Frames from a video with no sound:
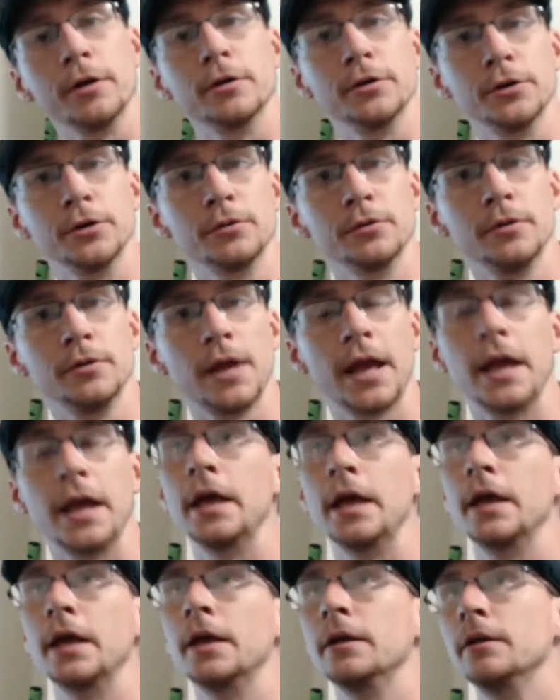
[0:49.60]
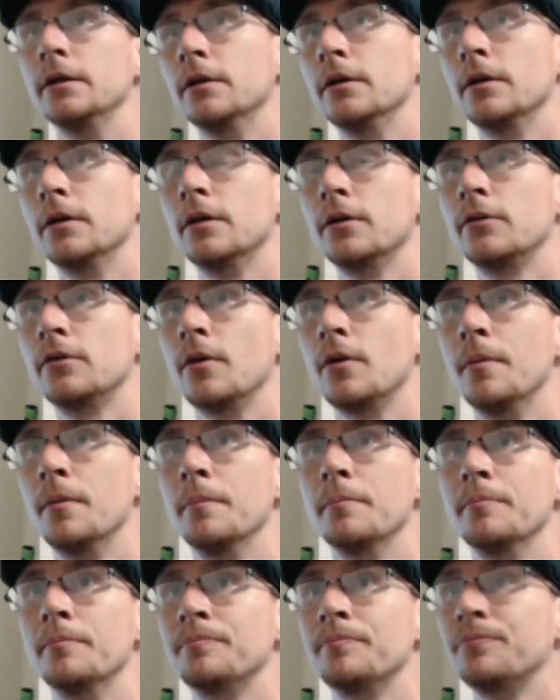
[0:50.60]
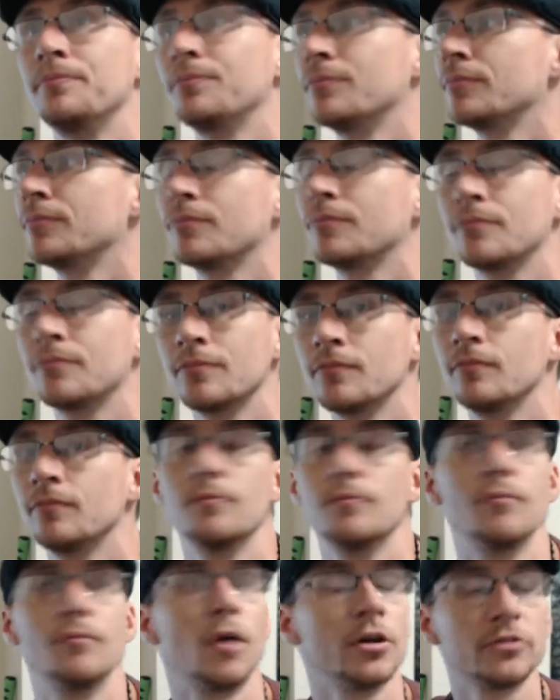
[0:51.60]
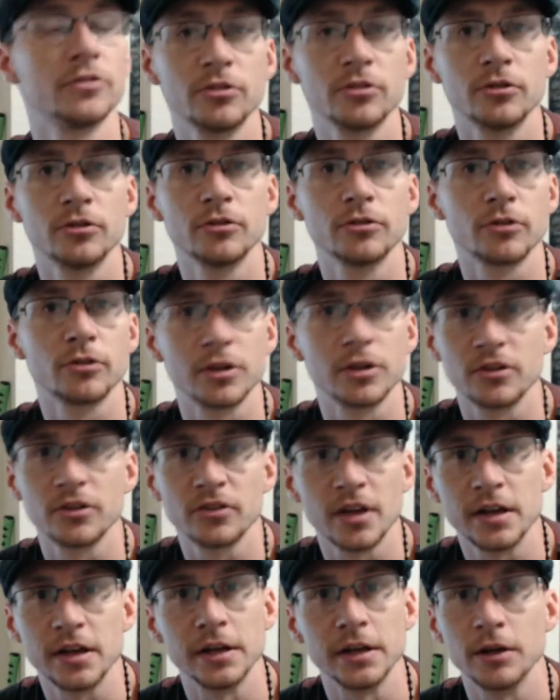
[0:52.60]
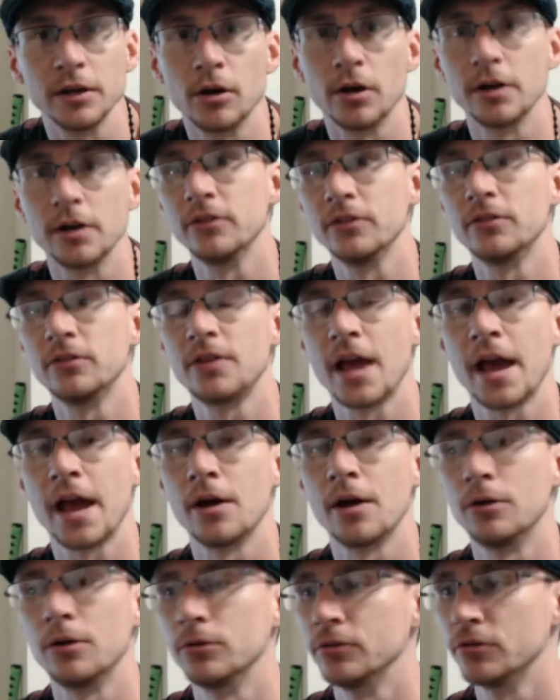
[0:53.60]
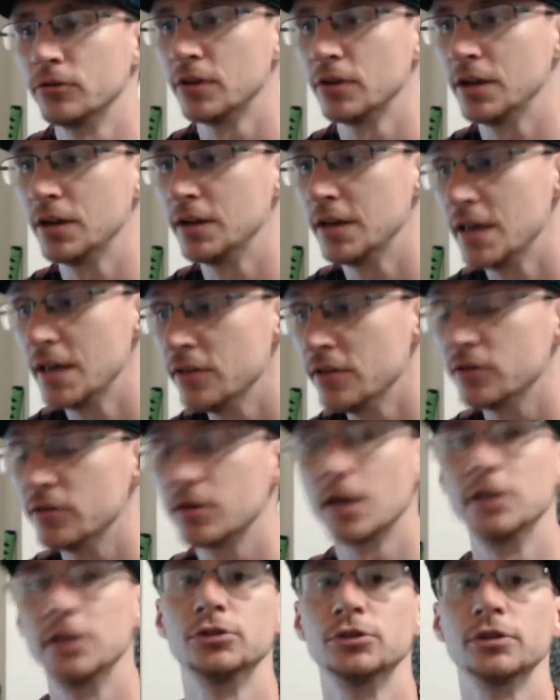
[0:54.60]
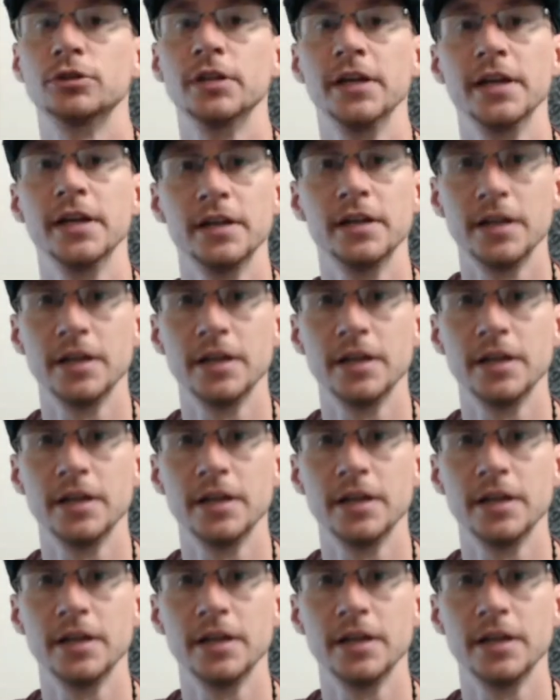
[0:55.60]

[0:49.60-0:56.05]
dude, and some monsters are descending on his towns in his country, and